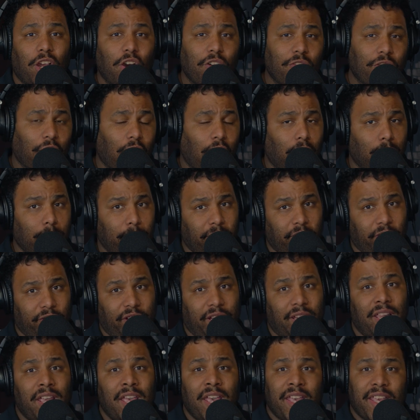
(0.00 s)
overall
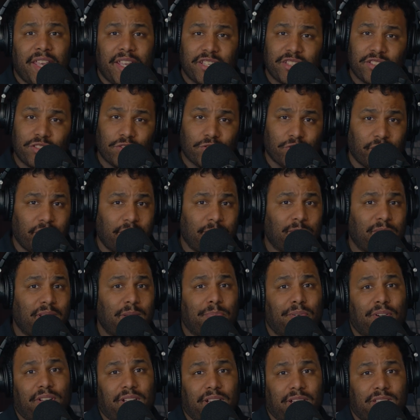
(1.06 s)
movie extremely
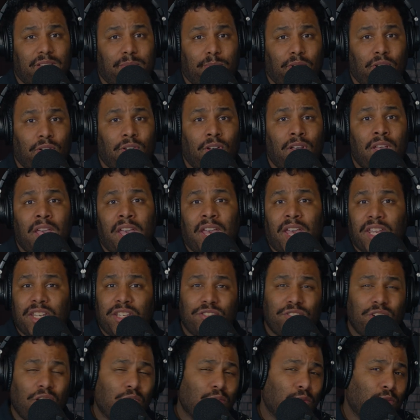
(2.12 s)
predictable, and you
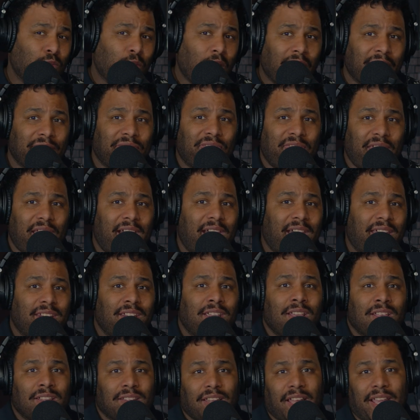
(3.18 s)
don't want that.
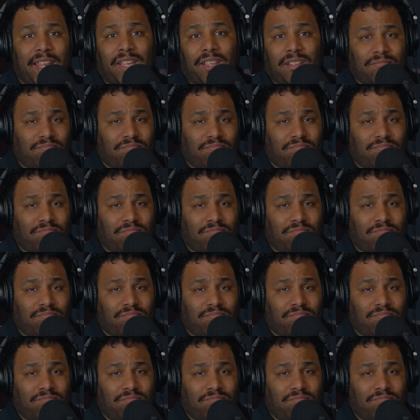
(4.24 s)
Like,